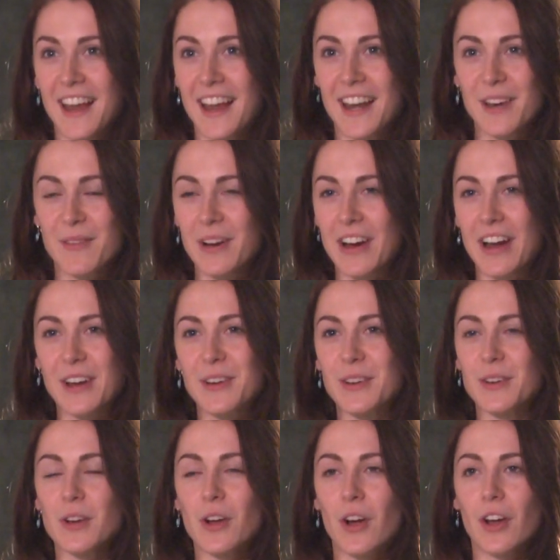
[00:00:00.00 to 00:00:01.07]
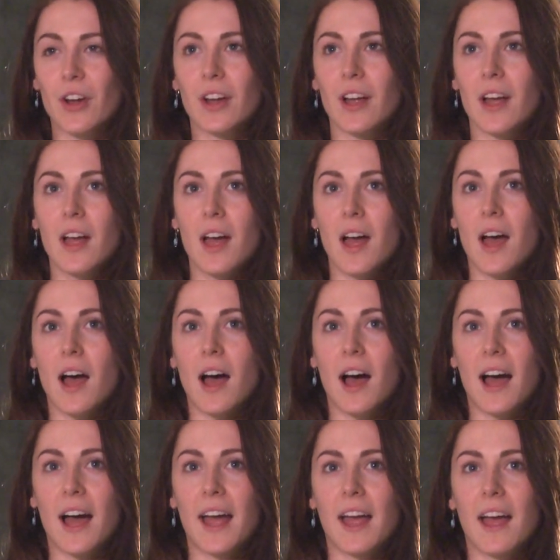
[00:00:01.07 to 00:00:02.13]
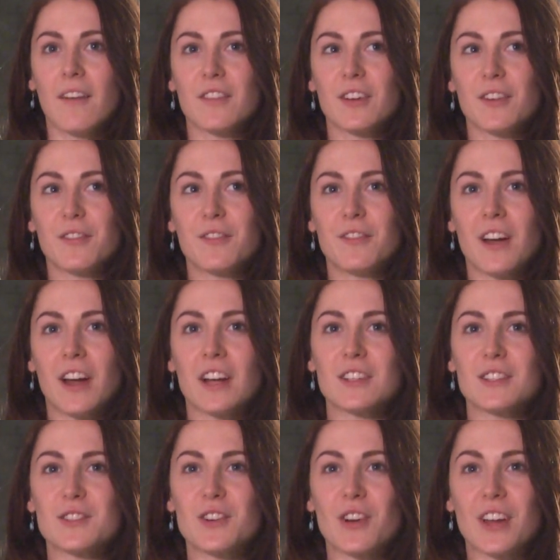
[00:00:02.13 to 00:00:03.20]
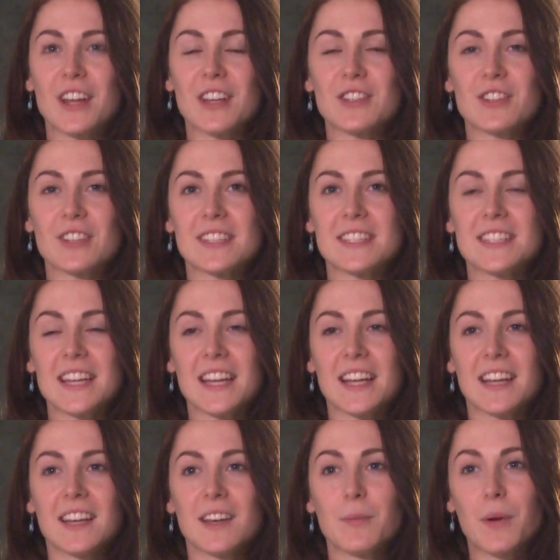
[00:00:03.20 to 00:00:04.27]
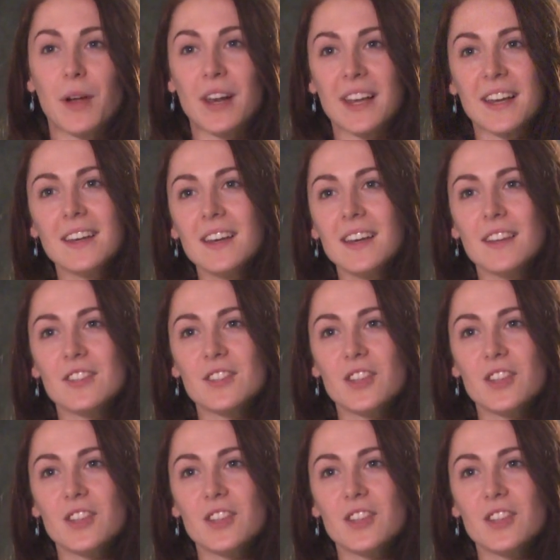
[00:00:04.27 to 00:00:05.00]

anywhere I could go. I have a very strong interest in Berlin, in